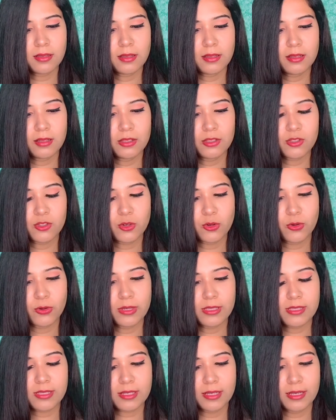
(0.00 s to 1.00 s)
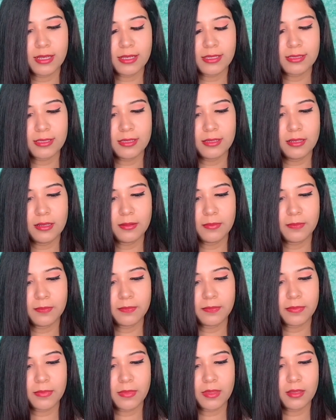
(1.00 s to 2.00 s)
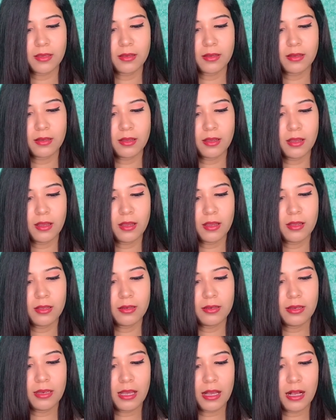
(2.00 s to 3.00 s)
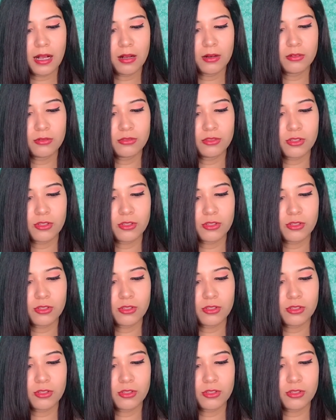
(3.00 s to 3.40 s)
So it's connected. Now